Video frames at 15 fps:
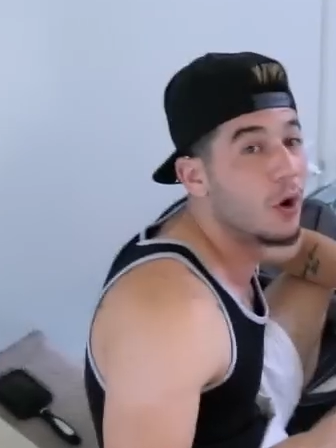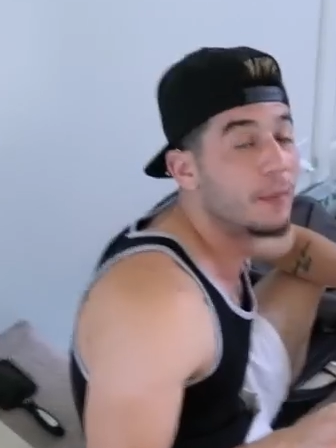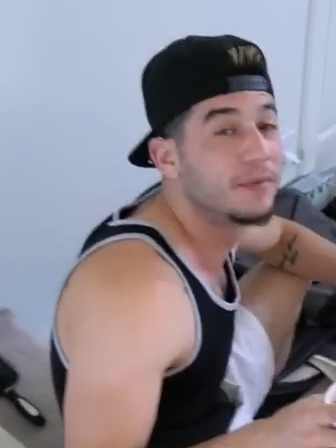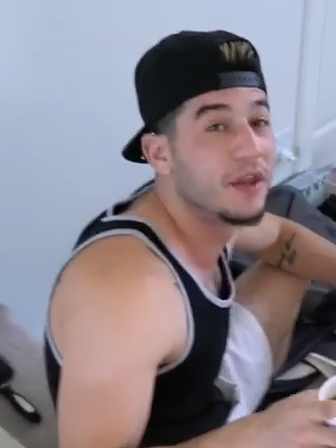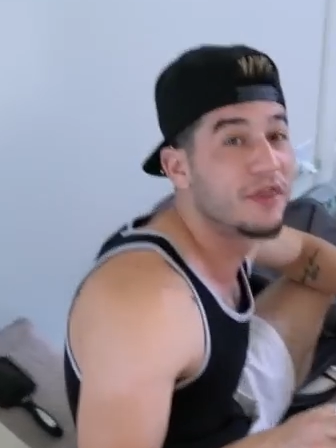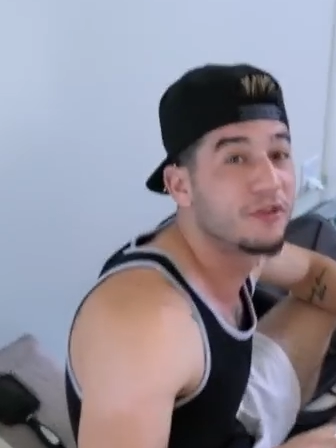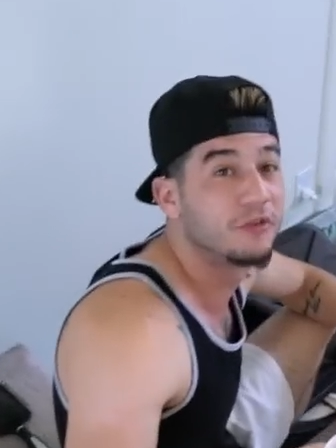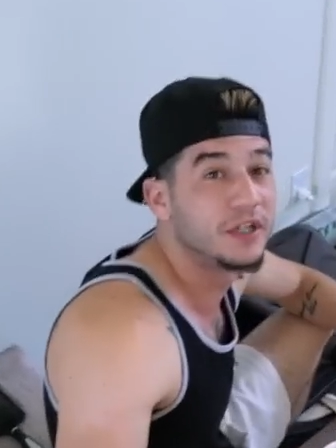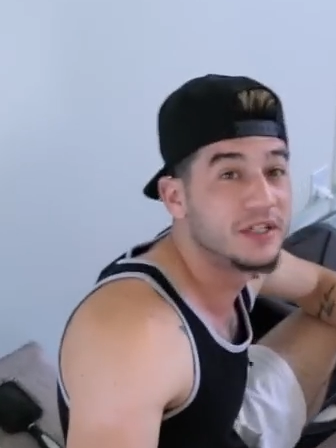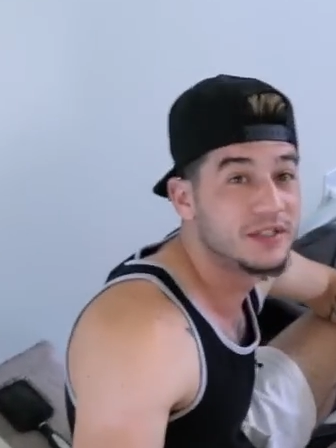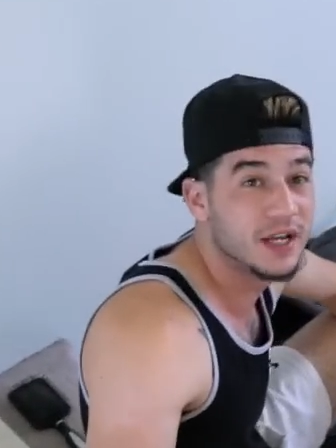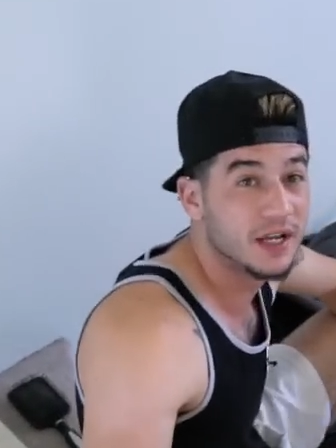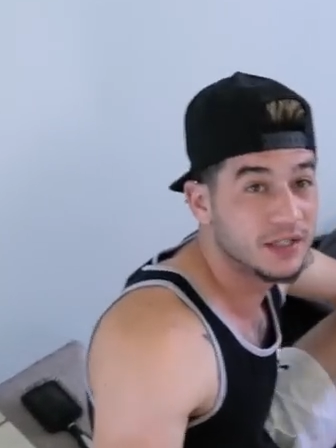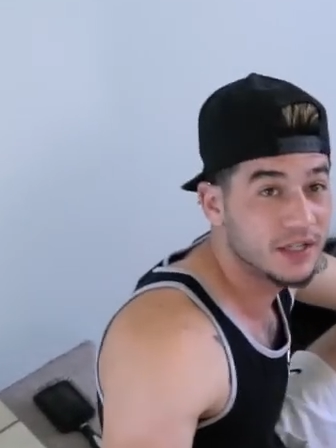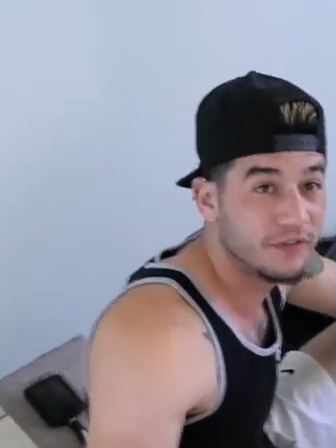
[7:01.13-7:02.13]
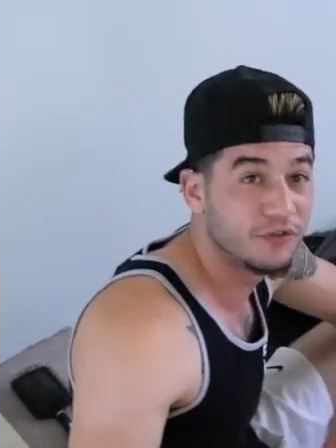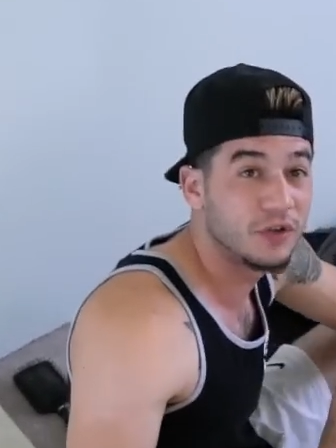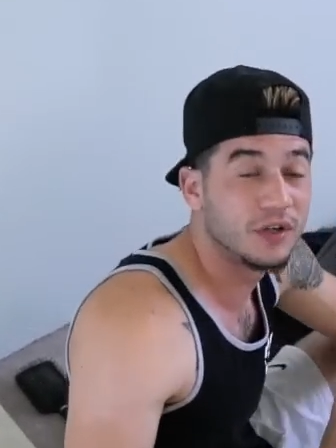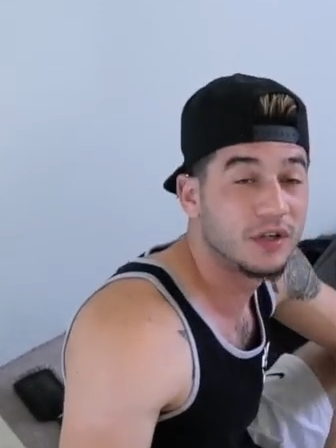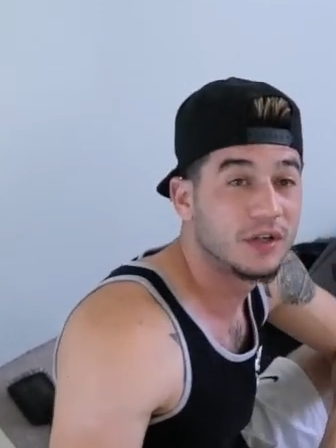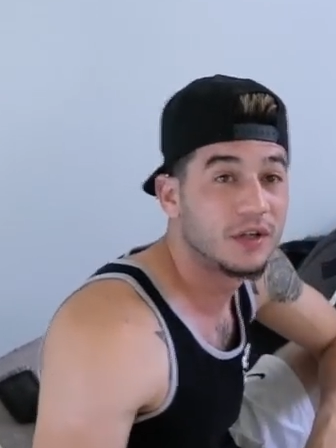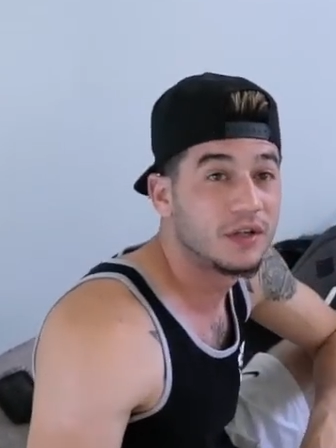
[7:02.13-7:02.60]
about it, in reality, it's
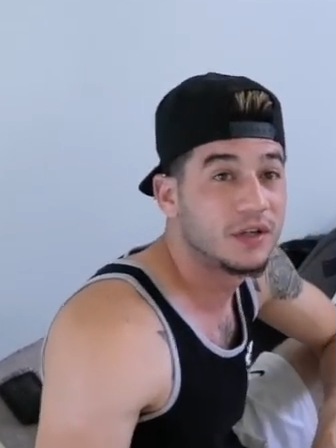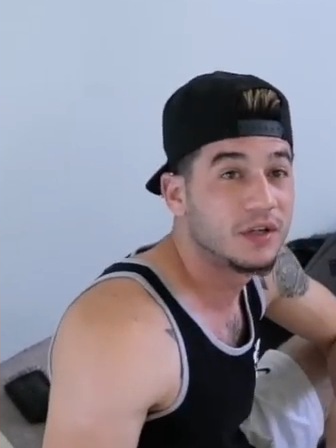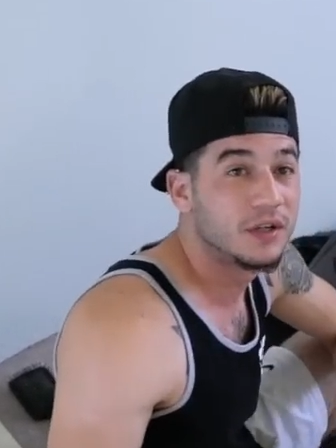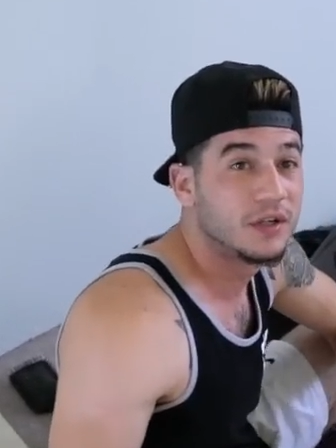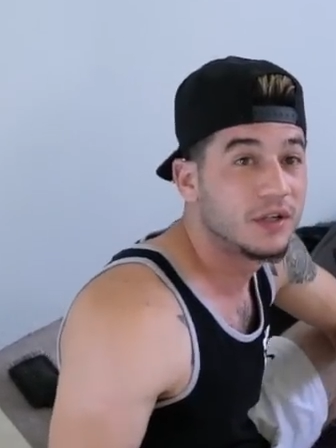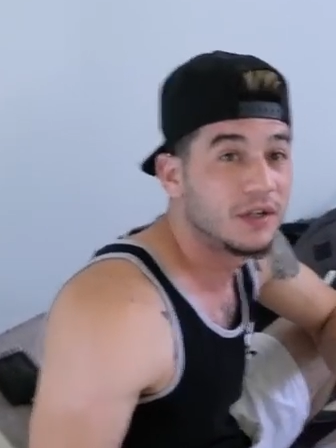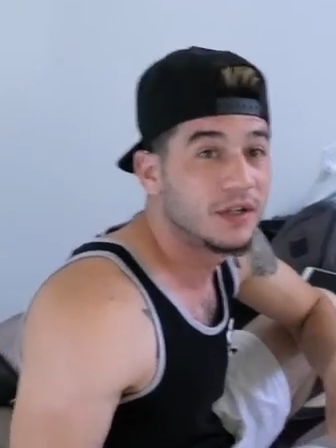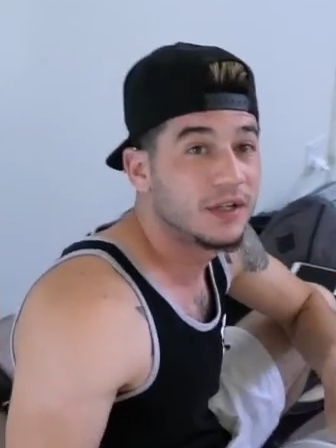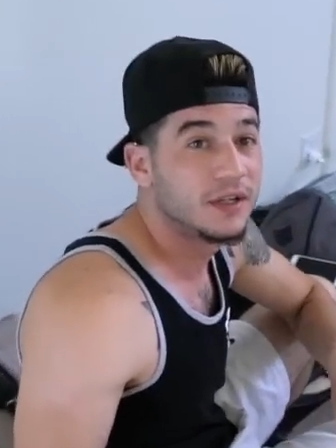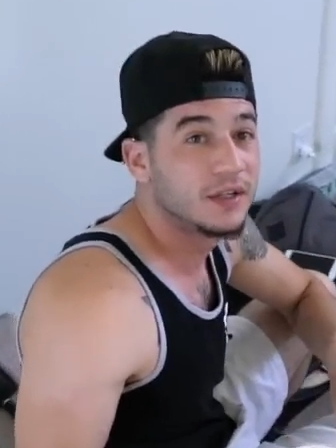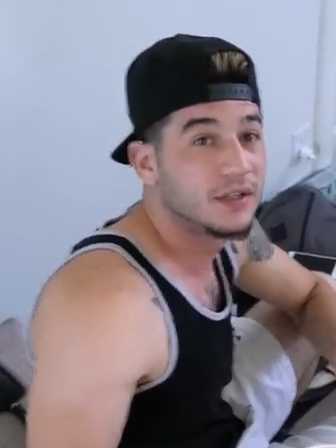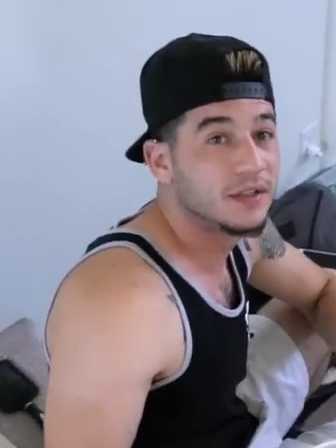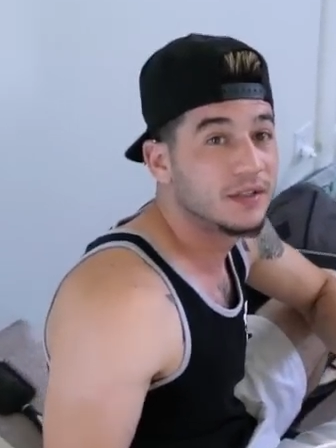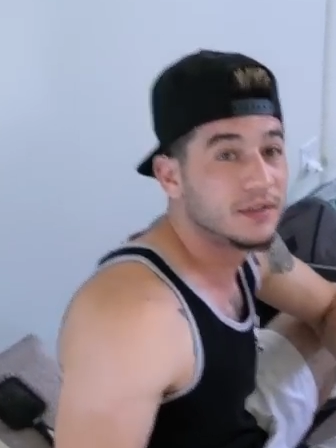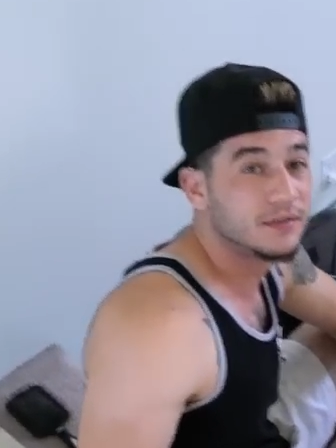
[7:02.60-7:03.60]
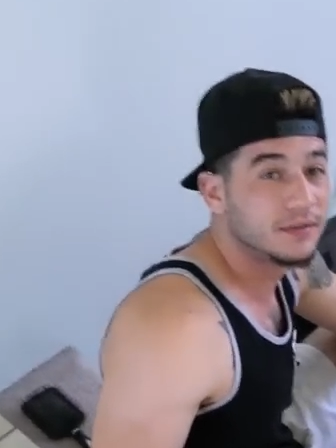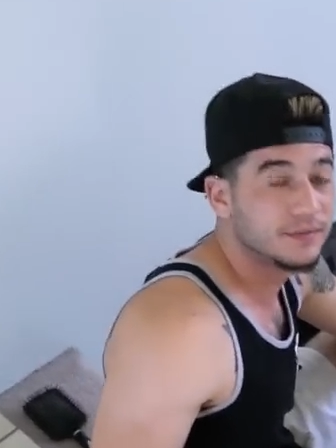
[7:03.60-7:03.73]
actually a pretty good deal because